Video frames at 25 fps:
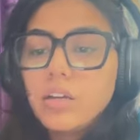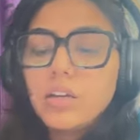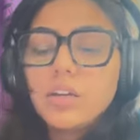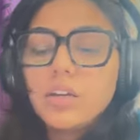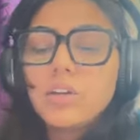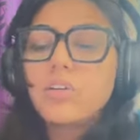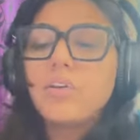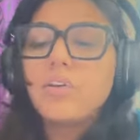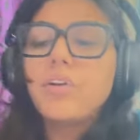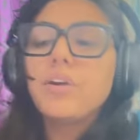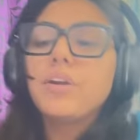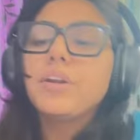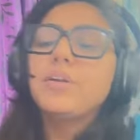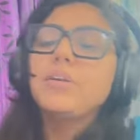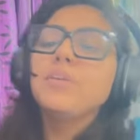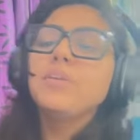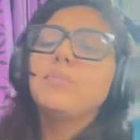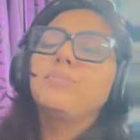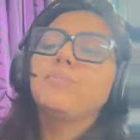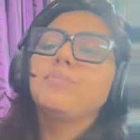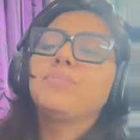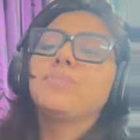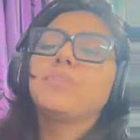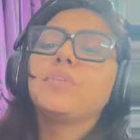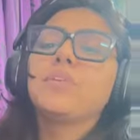Got it?
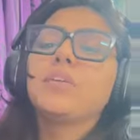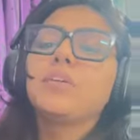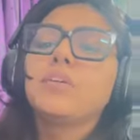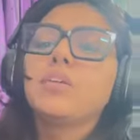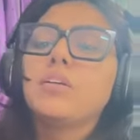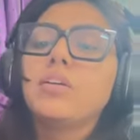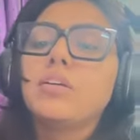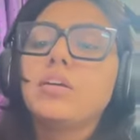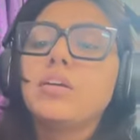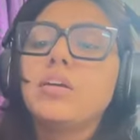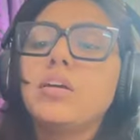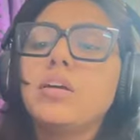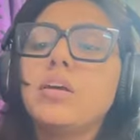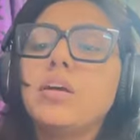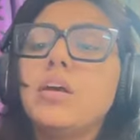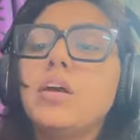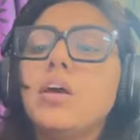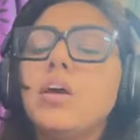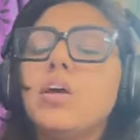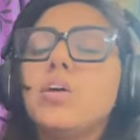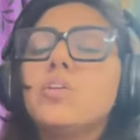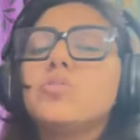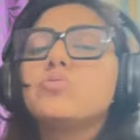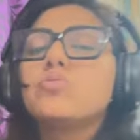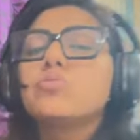
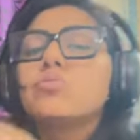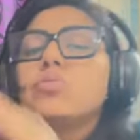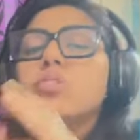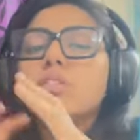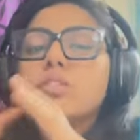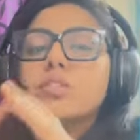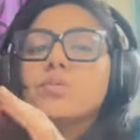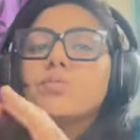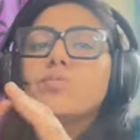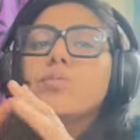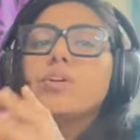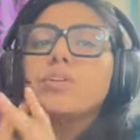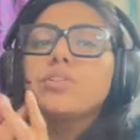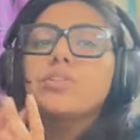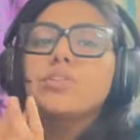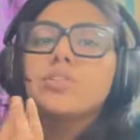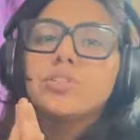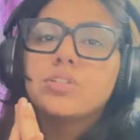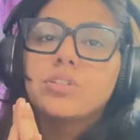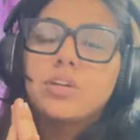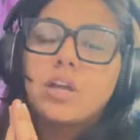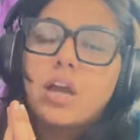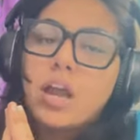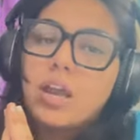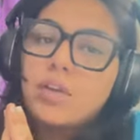So this much
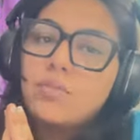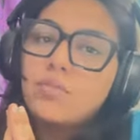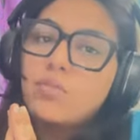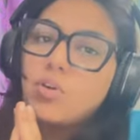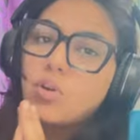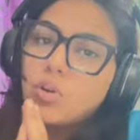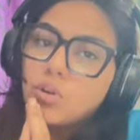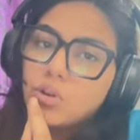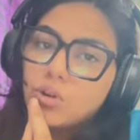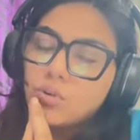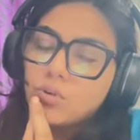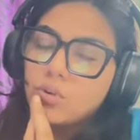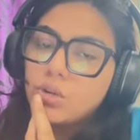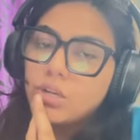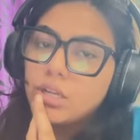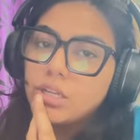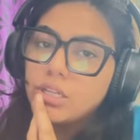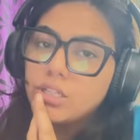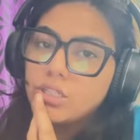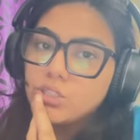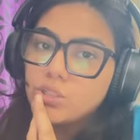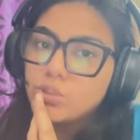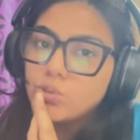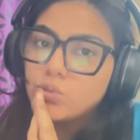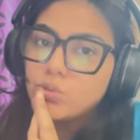I want to
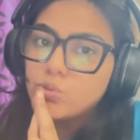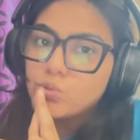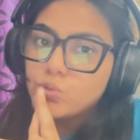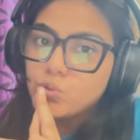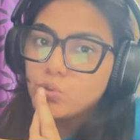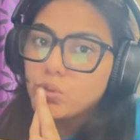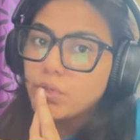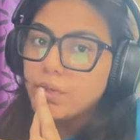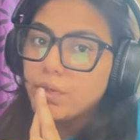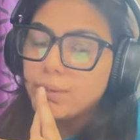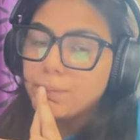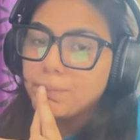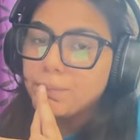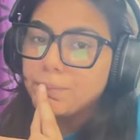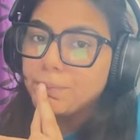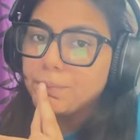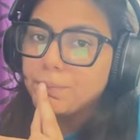teach you today.